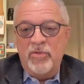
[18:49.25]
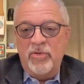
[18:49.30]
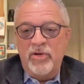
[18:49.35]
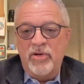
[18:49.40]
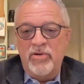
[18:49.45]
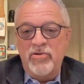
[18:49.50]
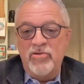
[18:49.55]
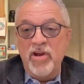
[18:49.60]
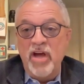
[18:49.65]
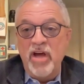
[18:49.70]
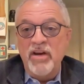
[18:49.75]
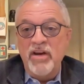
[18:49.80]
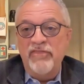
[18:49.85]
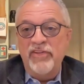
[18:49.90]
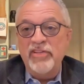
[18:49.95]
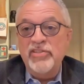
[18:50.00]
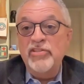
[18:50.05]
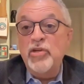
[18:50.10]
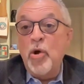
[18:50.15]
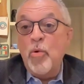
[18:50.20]
none of
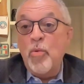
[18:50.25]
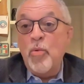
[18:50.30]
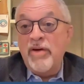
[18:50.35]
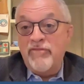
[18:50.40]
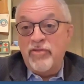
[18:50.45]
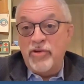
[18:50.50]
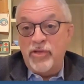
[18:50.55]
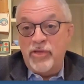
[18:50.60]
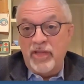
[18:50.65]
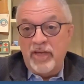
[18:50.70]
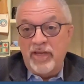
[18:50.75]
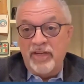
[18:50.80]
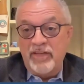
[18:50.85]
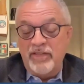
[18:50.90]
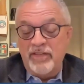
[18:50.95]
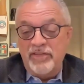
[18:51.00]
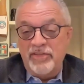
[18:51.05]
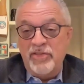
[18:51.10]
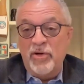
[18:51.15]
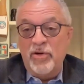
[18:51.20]
us know everything.
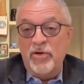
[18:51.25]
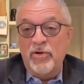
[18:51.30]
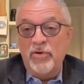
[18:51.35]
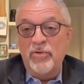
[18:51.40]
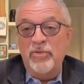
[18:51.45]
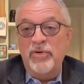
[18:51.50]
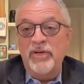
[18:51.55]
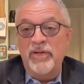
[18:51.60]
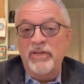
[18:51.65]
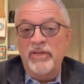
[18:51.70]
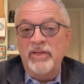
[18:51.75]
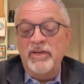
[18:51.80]
So,